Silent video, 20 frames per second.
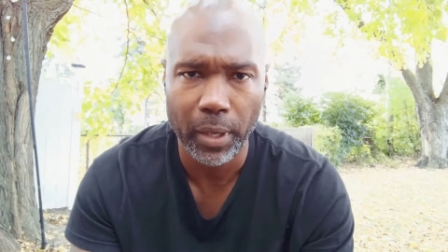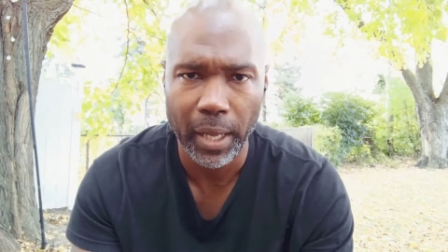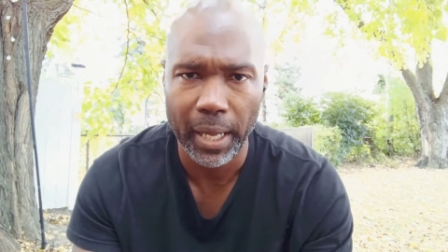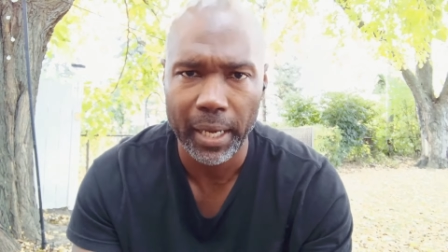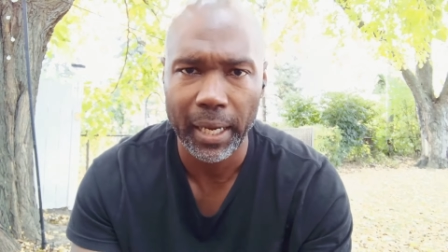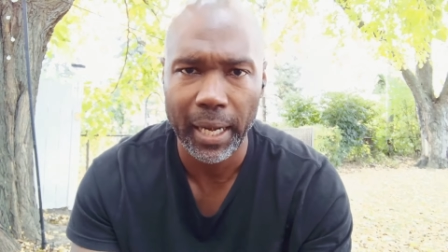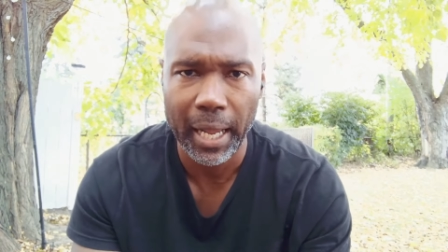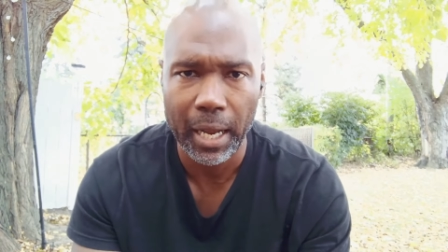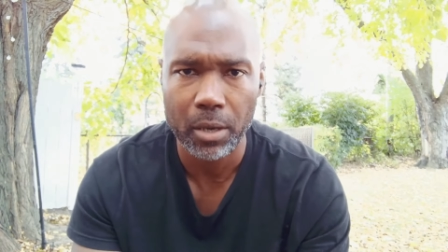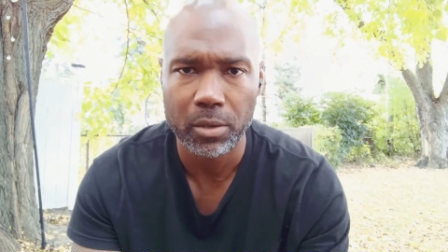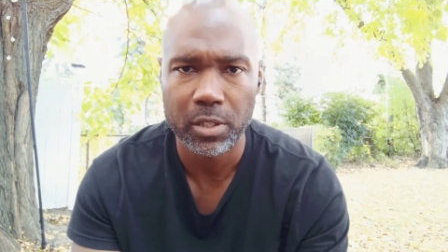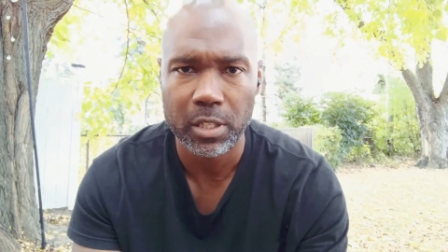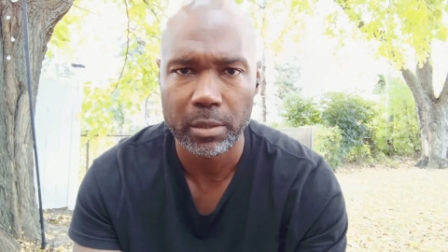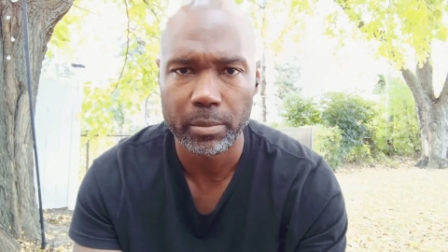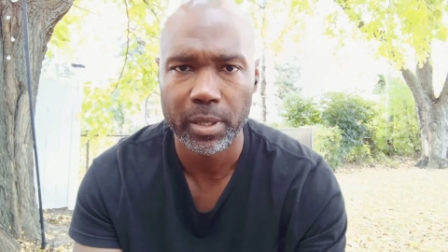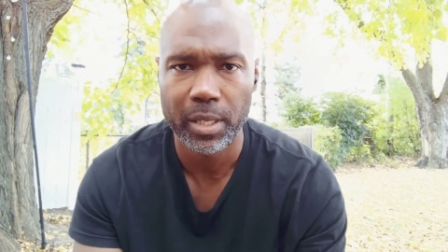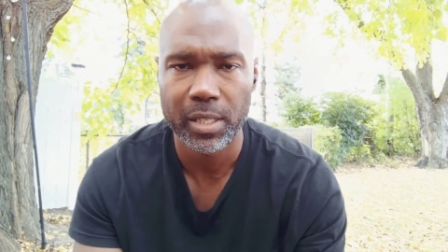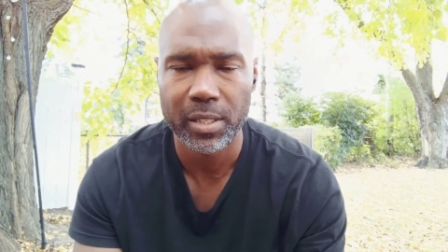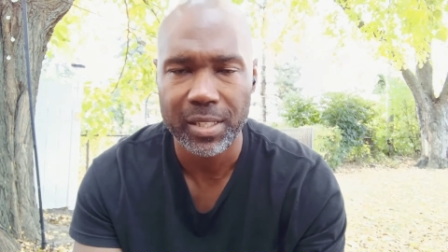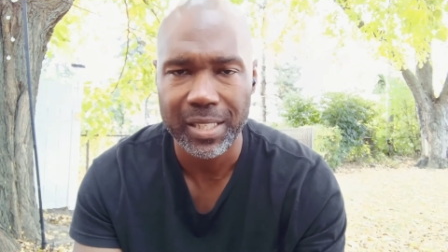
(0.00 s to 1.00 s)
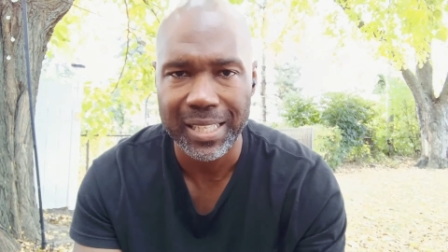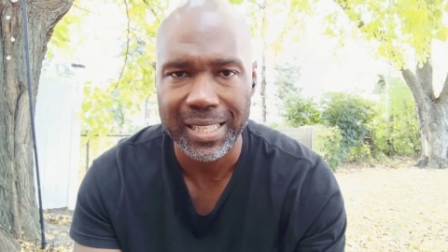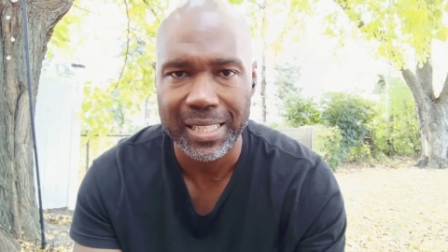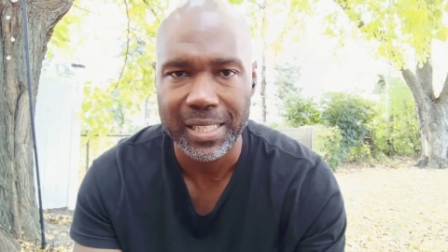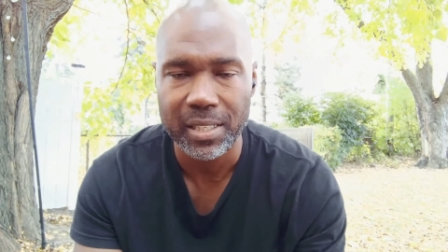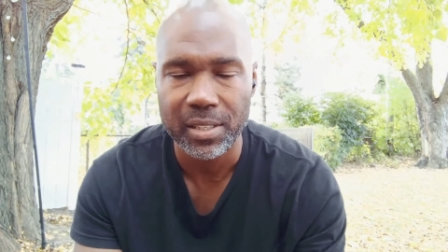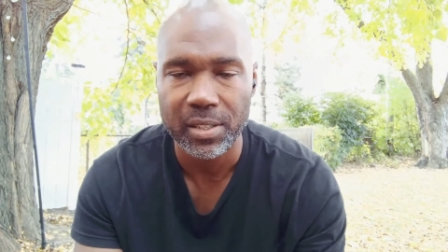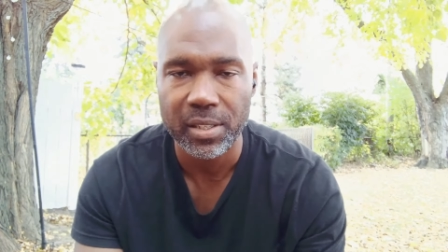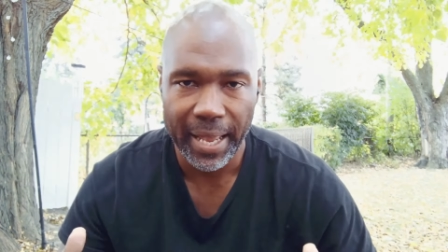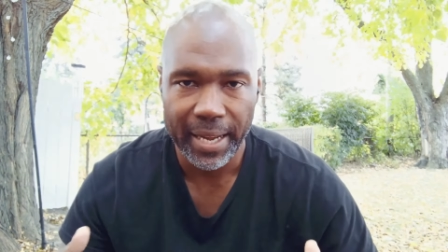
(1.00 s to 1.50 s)
not allow
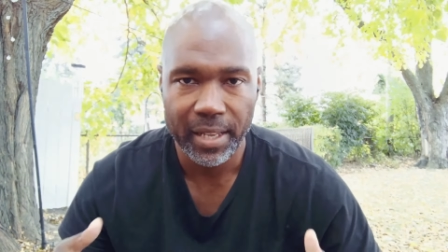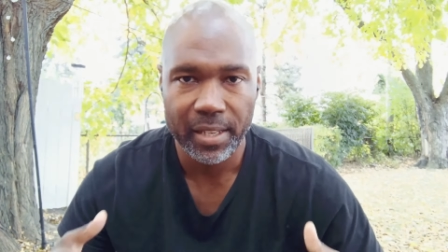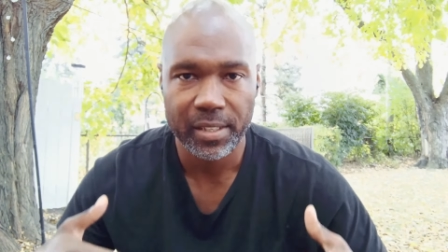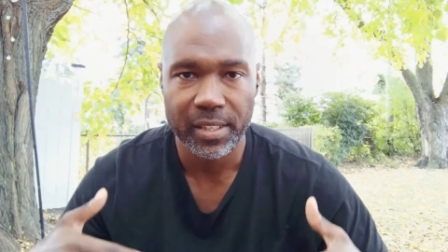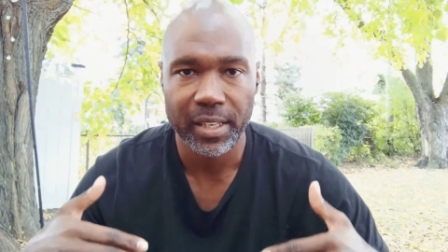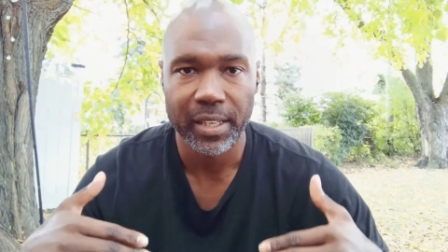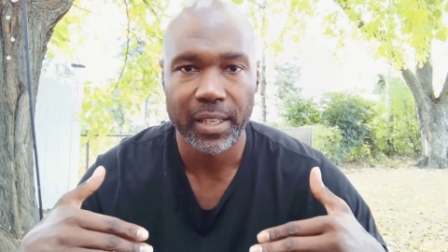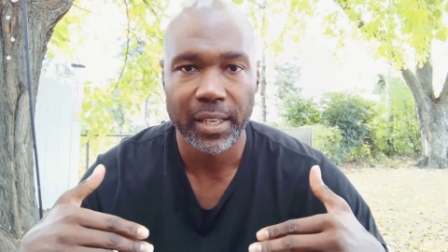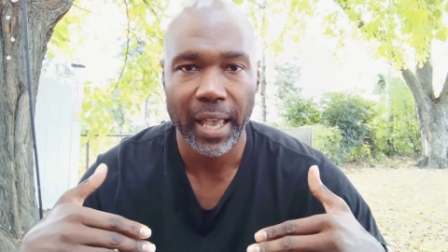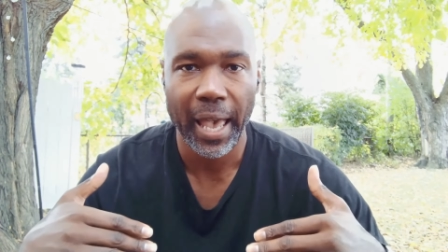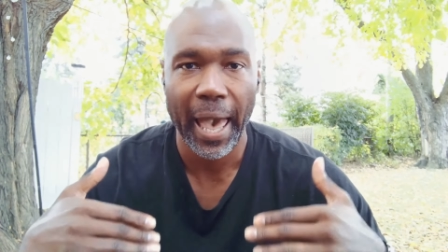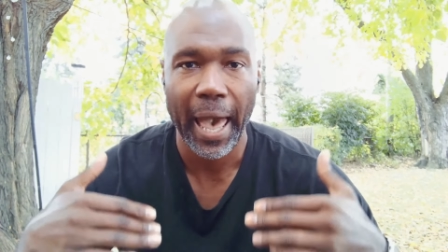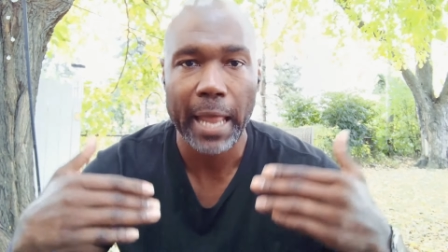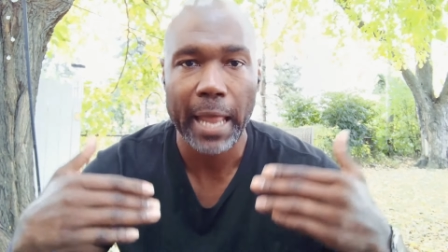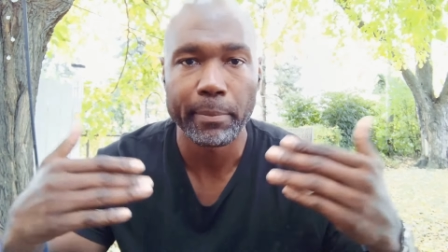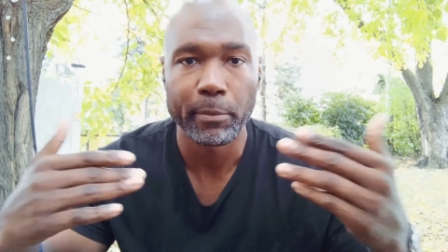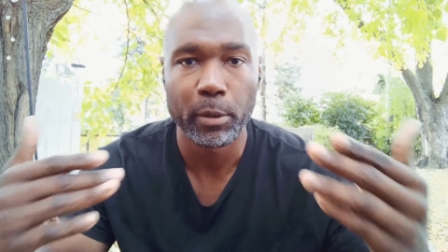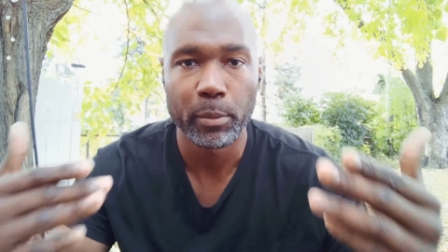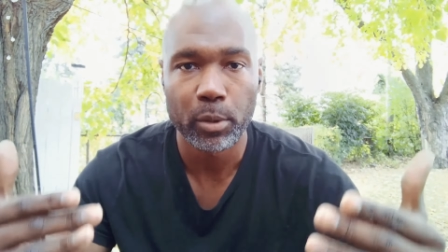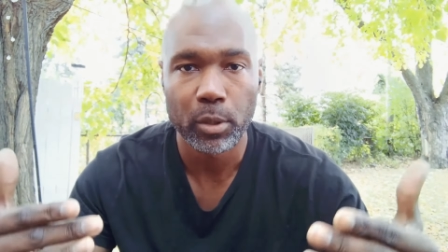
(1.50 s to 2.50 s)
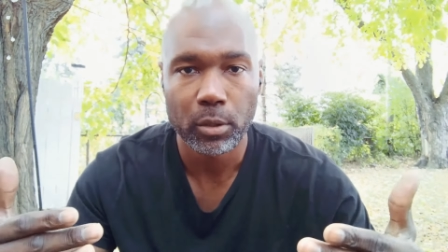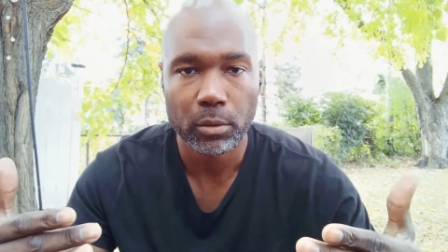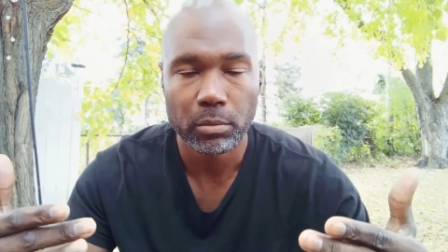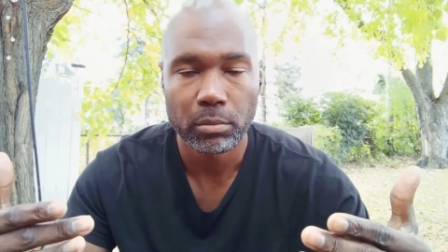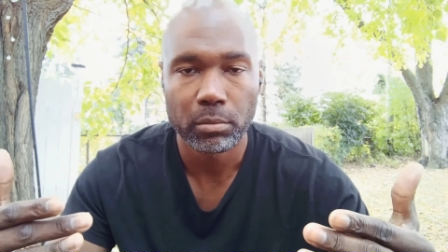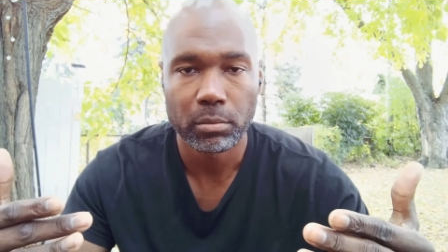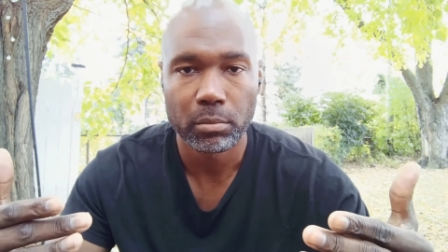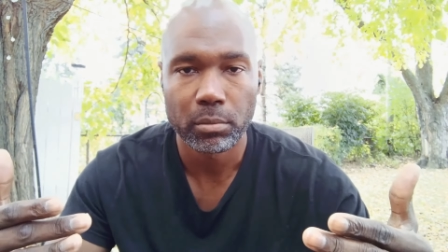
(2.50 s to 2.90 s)
CBDCs, that is an admirable